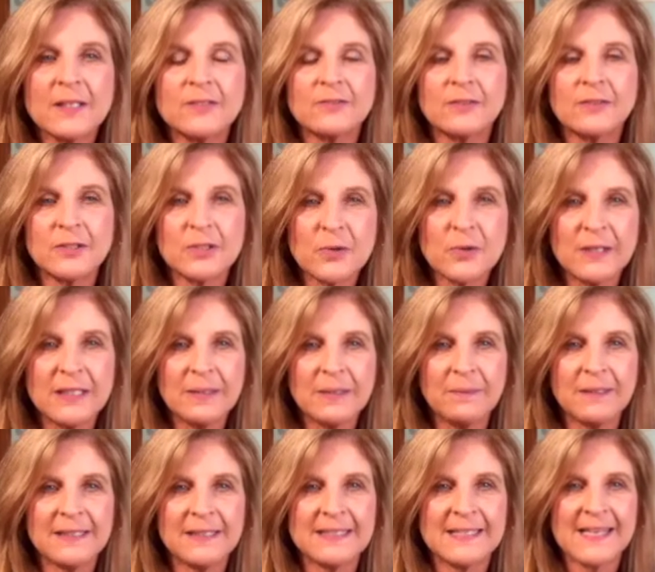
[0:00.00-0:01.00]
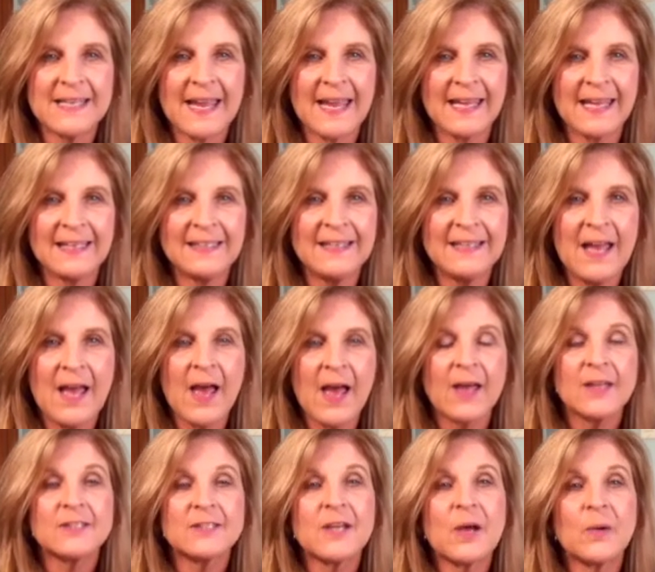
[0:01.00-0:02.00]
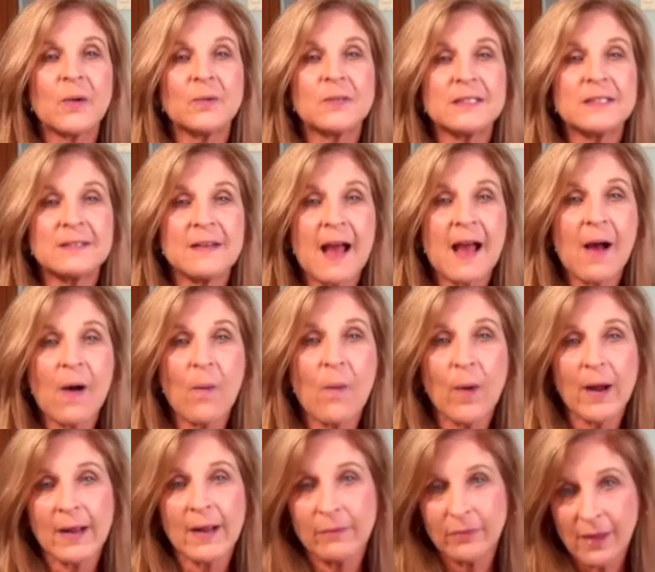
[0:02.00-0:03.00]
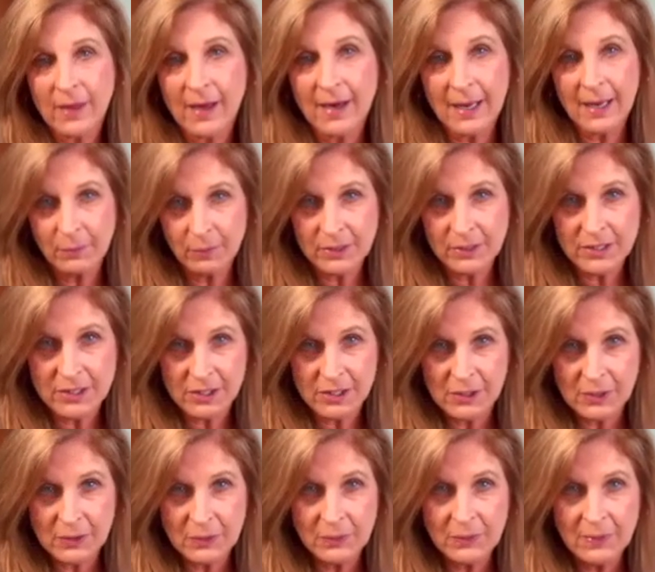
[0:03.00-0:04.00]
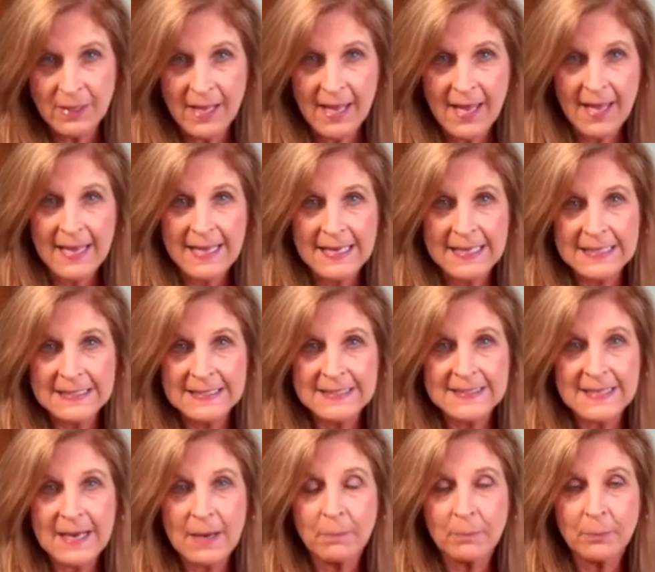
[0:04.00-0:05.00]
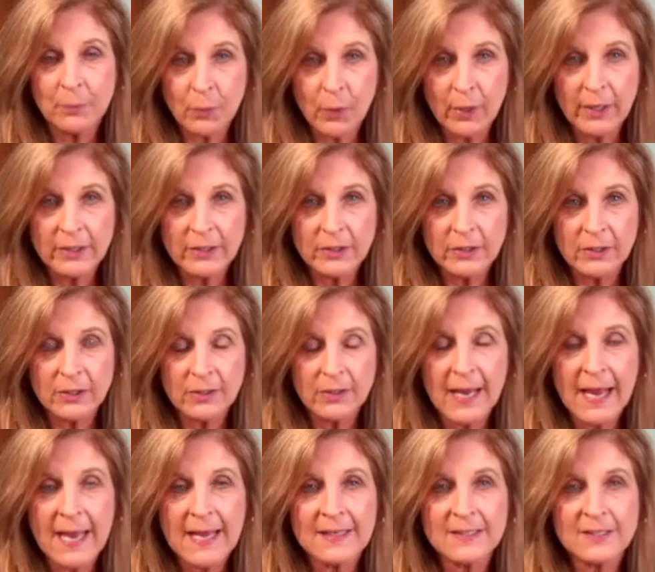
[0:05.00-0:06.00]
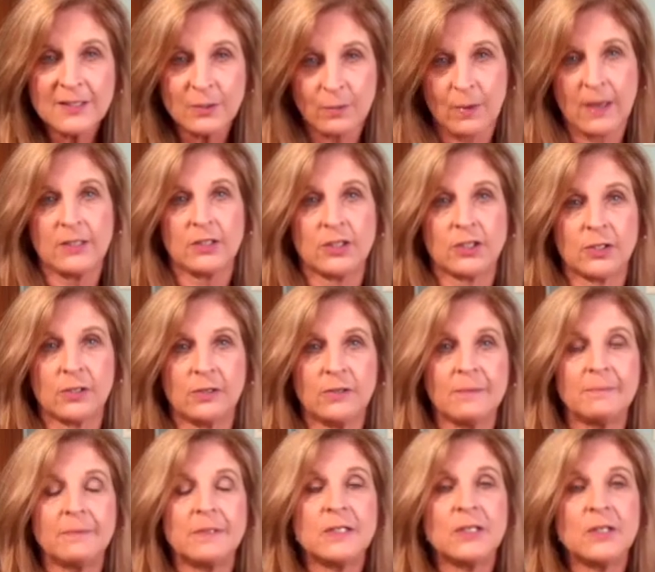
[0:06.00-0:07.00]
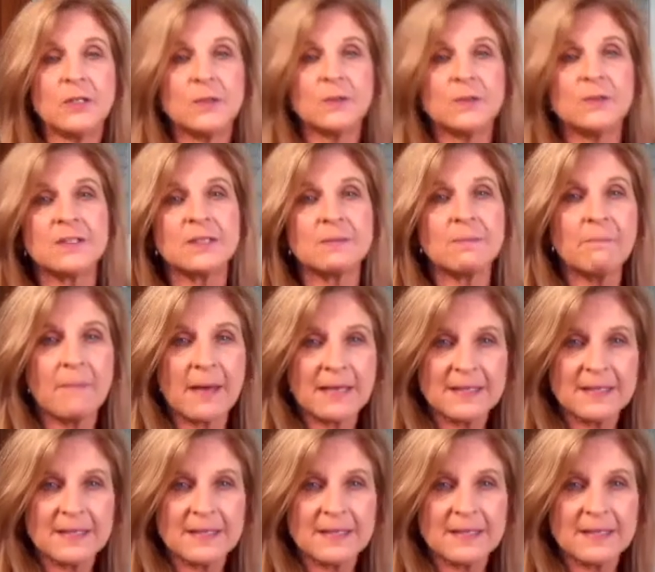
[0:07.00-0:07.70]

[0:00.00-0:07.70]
for joining me today. So what I thought I would do is embroider a sweatshirt. I'm going to use my